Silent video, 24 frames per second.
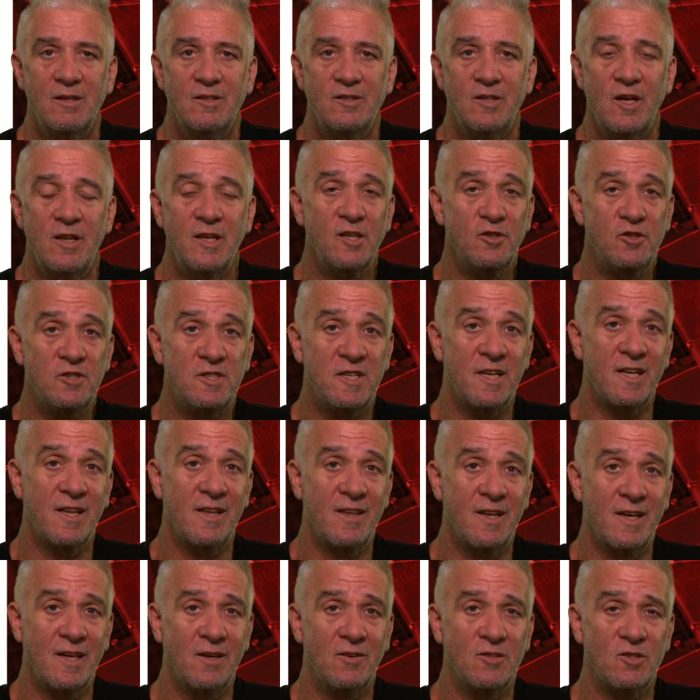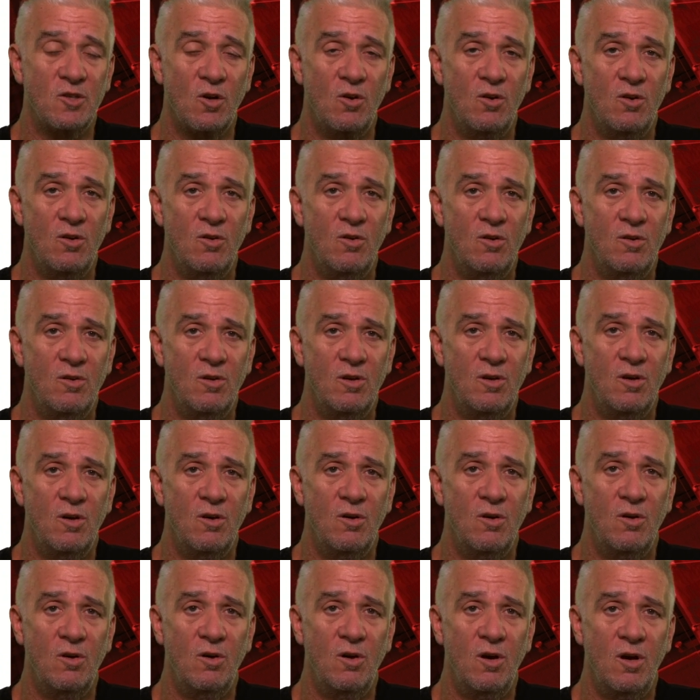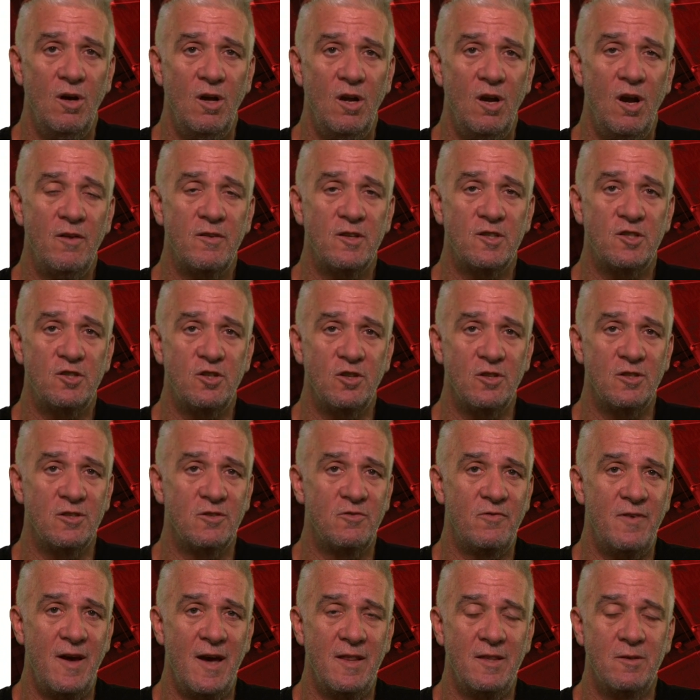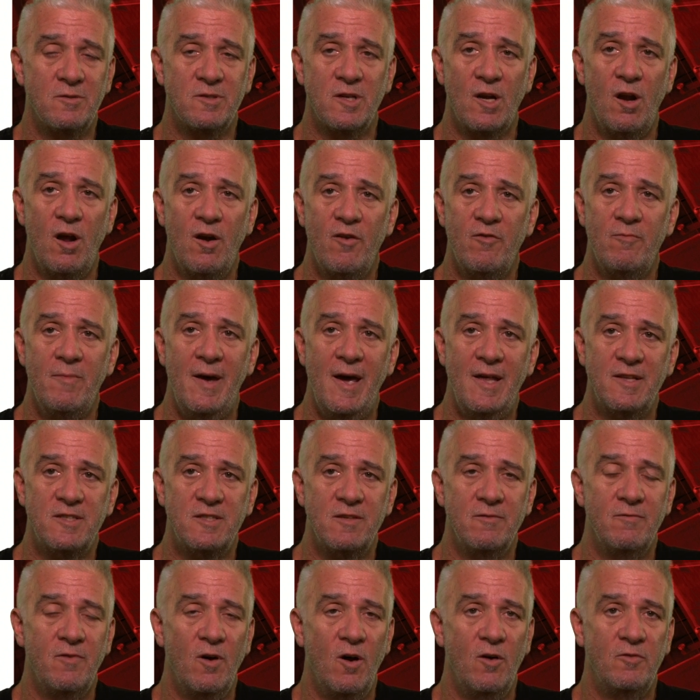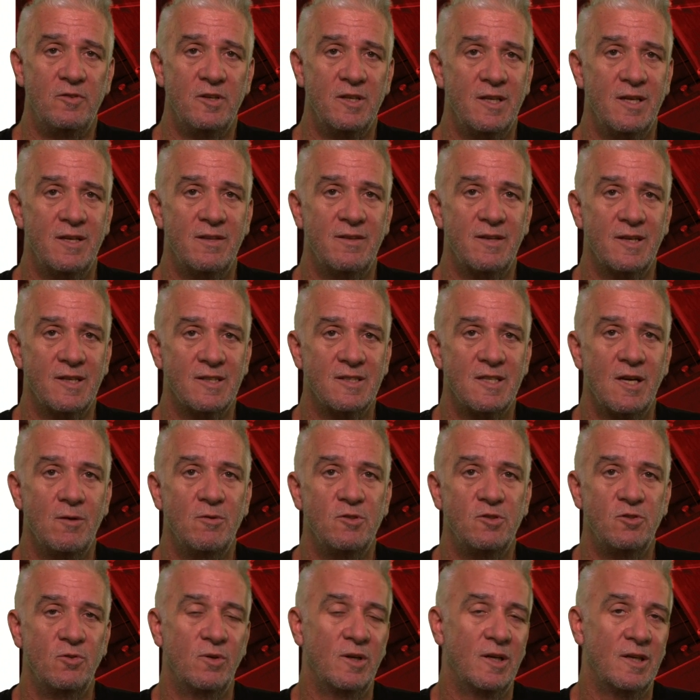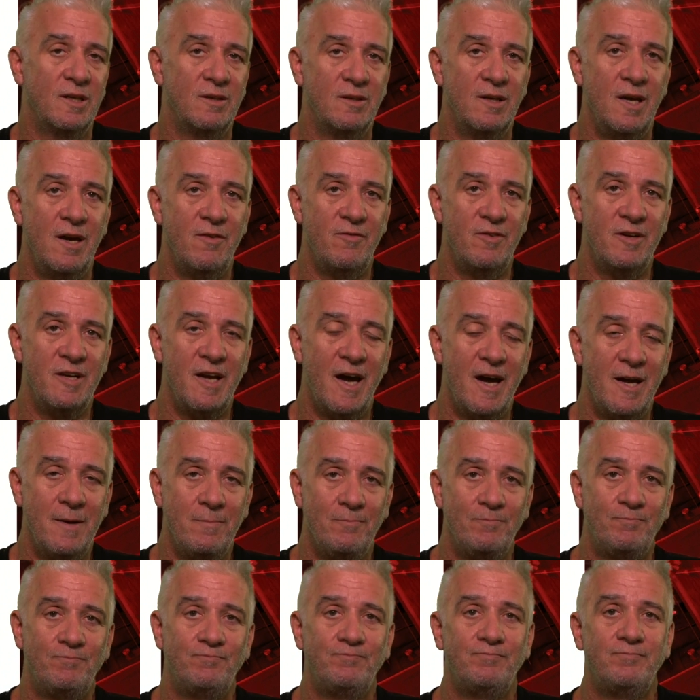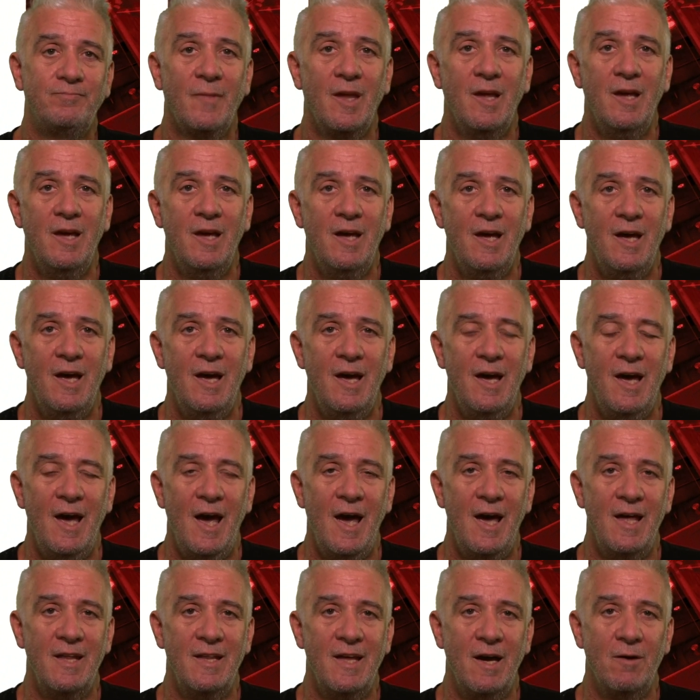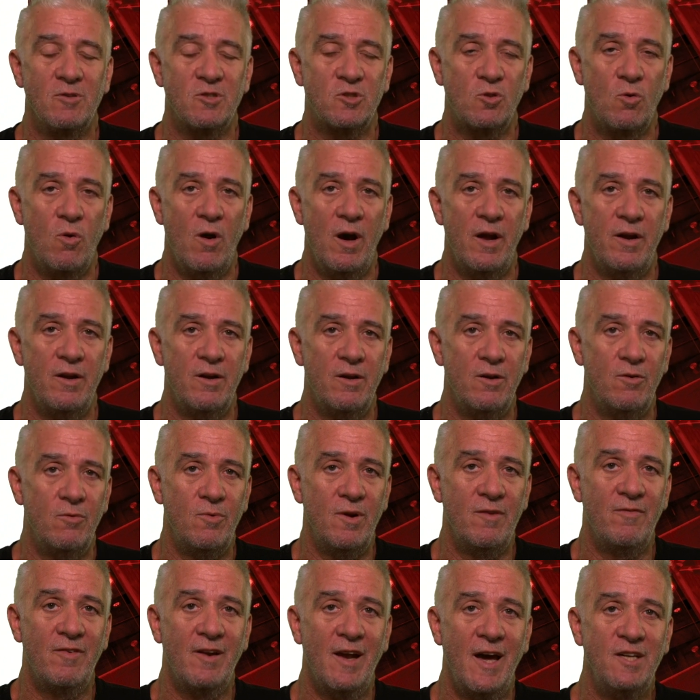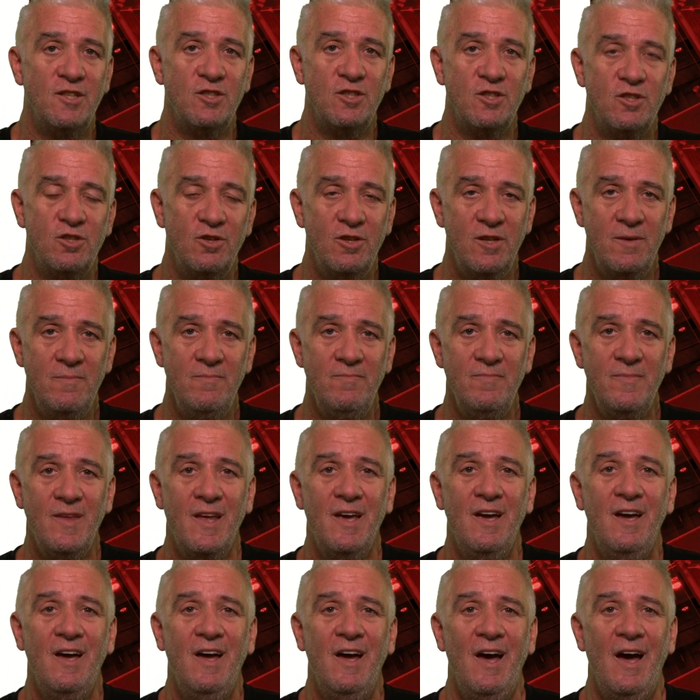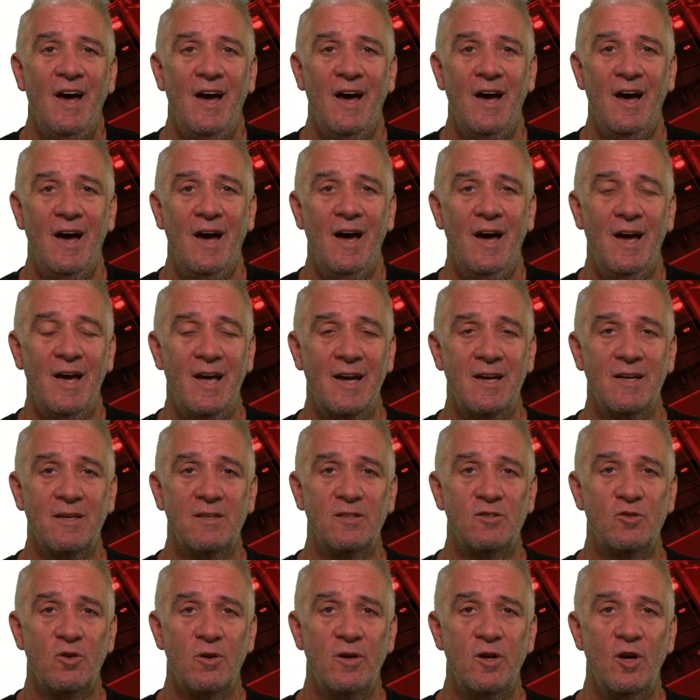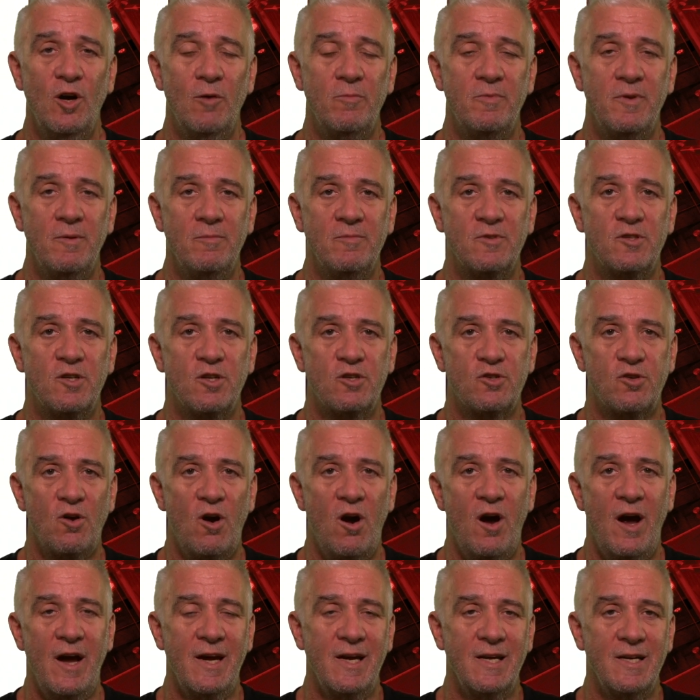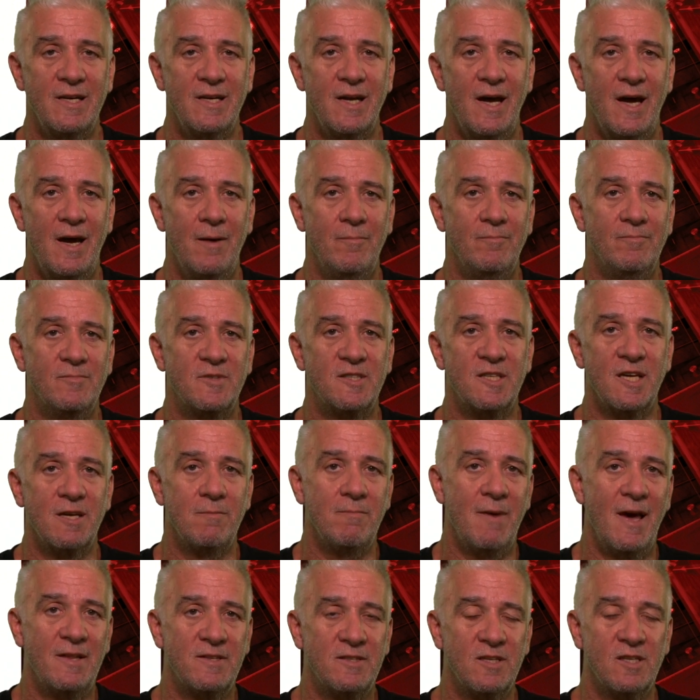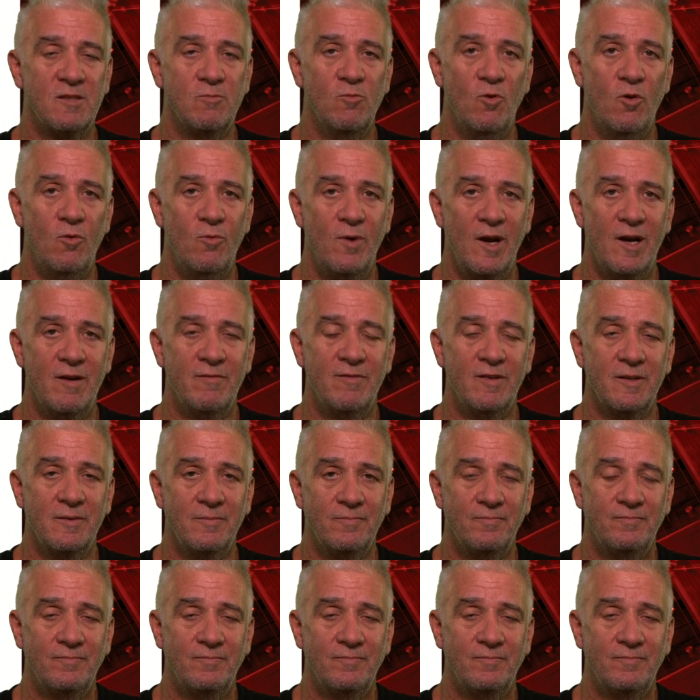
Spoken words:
the interesting thing was, a lot of the students found there was a lot of maths involved in the things they were doing every day. And that was quite a revelation to them. And it sort of helped them to try and see maths as more relevant.